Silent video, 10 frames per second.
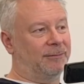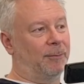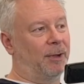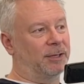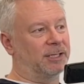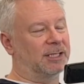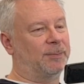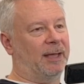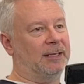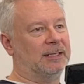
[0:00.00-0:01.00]
emerging
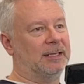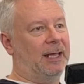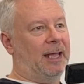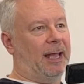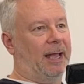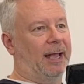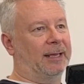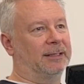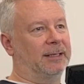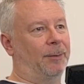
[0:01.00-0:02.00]
space.
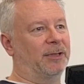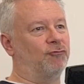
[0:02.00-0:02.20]
And it's